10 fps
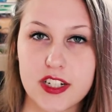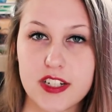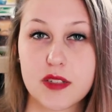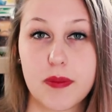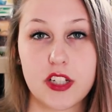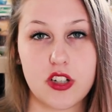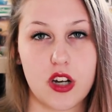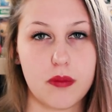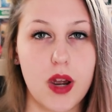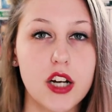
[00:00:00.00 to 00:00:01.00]
It is by
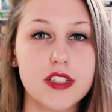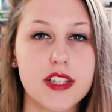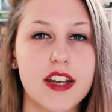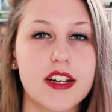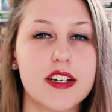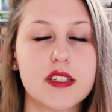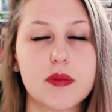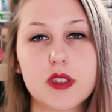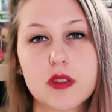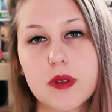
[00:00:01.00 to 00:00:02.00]
John Marrs and it is
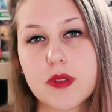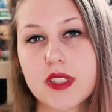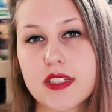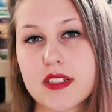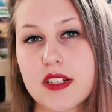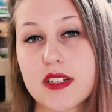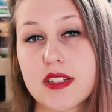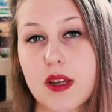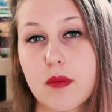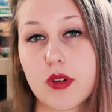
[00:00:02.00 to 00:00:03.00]
supposed to be released
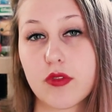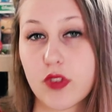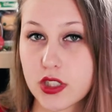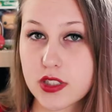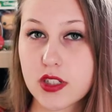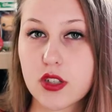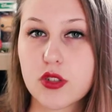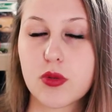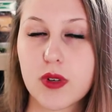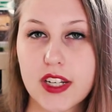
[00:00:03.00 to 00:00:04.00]
December 1st,
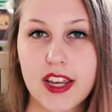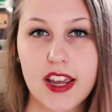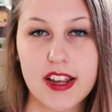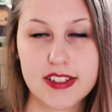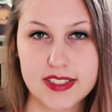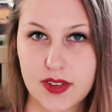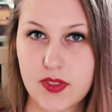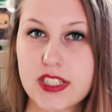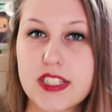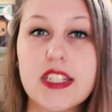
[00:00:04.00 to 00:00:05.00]
2018.
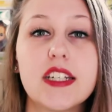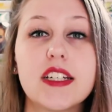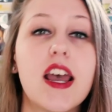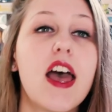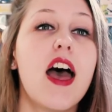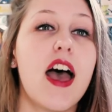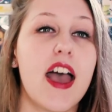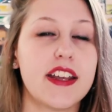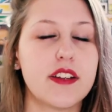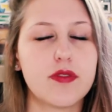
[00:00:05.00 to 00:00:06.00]
17
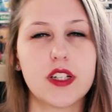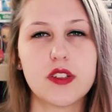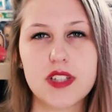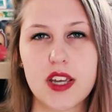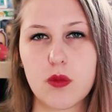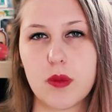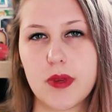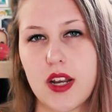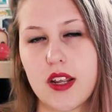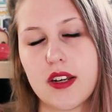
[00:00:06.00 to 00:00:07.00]
and it follows a
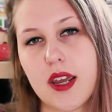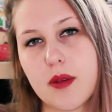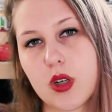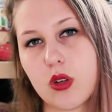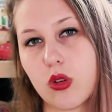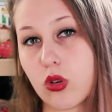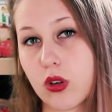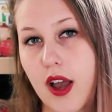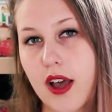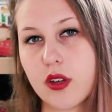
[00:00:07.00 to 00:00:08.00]
woman named
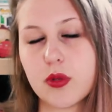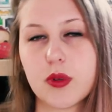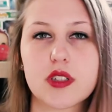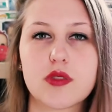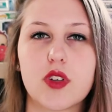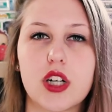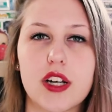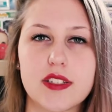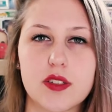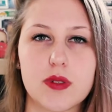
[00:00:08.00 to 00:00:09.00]
Laura who works for a
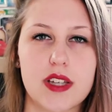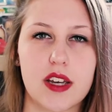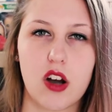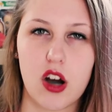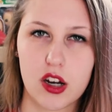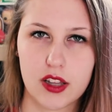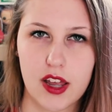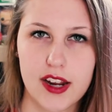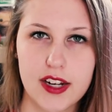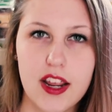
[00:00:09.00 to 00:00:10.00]
suicide
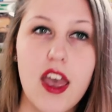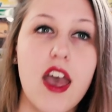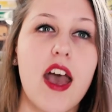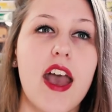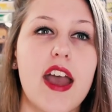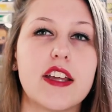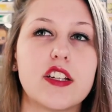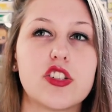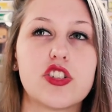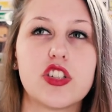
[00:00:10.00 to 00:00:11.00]
hotline
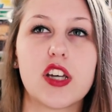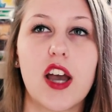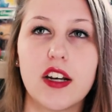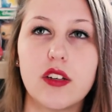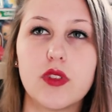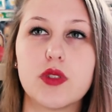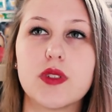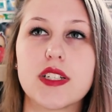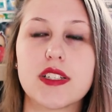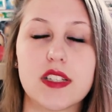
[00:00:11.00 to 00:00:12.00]
and she kind of
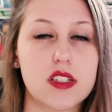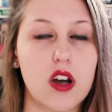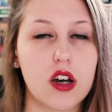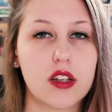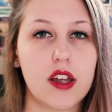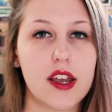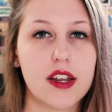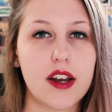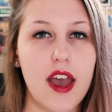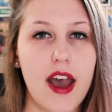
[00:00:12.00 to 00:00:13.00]
uses this
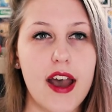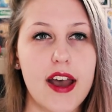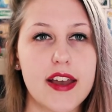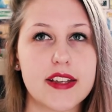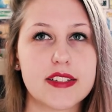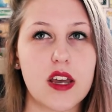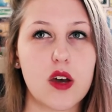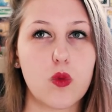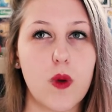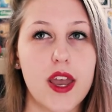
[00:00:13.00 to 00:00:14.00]
hotline as a
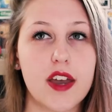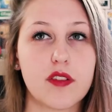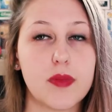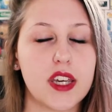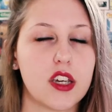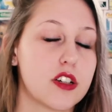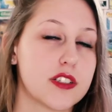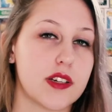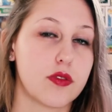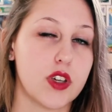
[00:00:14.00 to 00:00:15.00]
way of making
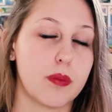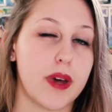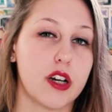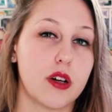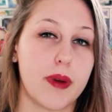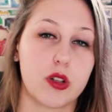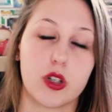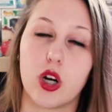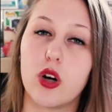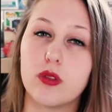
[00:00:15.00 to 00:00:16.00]
herself feel better about
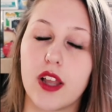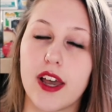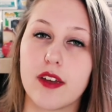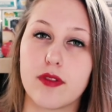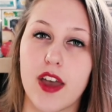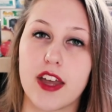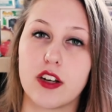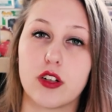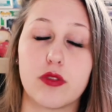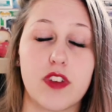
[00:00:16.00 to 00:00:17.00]
her own life and
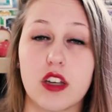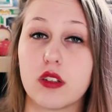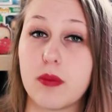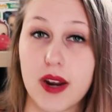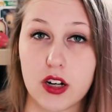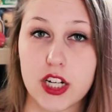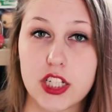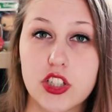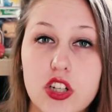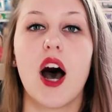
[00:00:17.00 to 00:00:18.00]
her failed
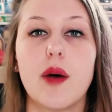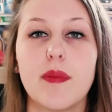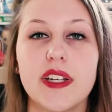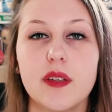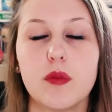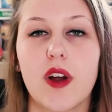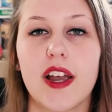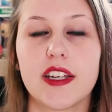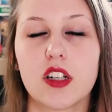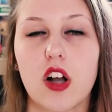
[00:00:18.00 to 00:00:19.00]
marriage. A man named
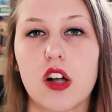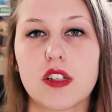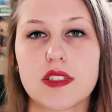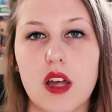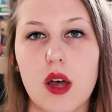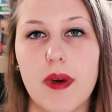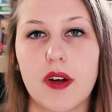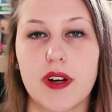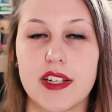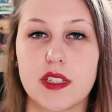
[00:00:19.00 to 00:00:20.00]
Ryan calls
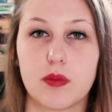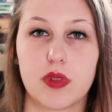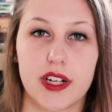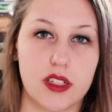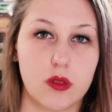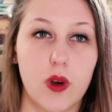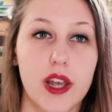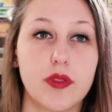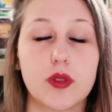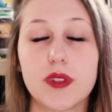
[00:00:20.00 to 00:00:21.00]
about his pregnant
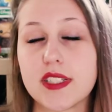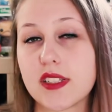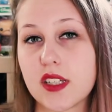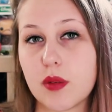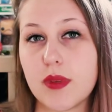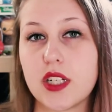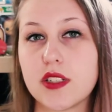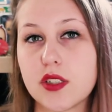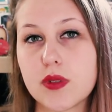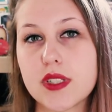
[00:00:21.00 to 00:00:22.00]
wife who recently committed
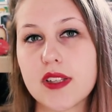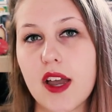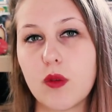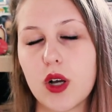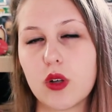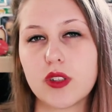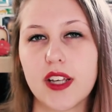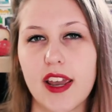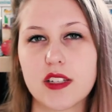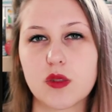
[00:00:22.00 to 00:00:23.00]
suicide while holding
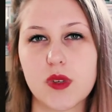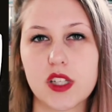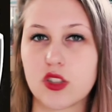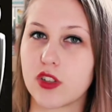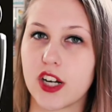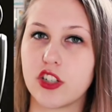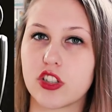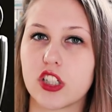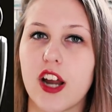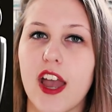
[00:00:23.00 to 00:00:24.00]
hands with a
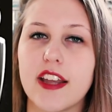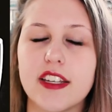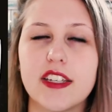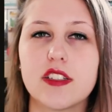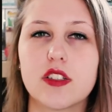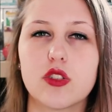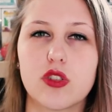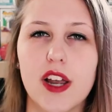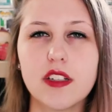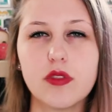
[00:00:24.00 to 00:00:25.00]
stranger and he's
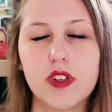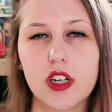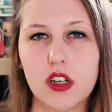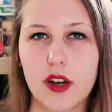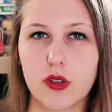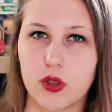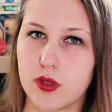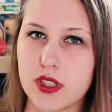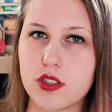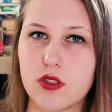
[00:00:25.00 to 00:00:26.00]
trying to figure out who
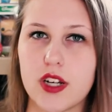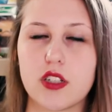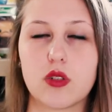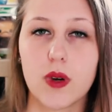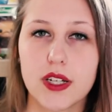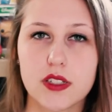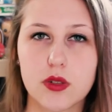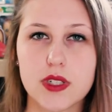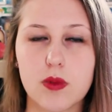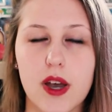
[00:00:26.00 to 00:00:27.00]
this stranger was to
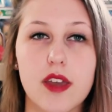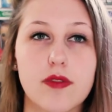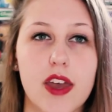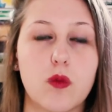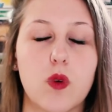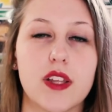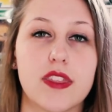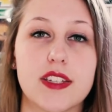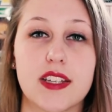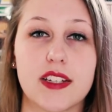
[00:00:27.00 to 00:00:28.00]
his wife and what
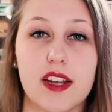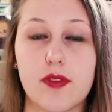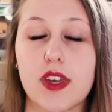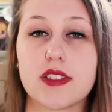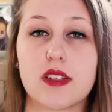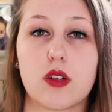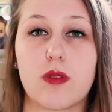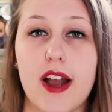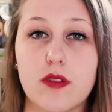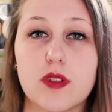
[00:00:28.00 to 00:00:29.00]
the significance
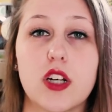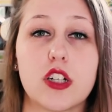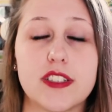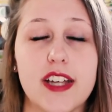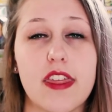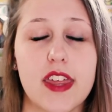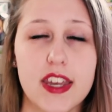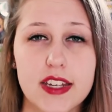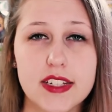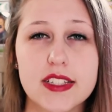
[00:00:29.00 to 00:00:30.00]
around her death
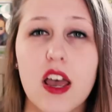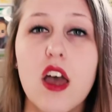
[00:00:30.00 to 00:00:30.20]
is.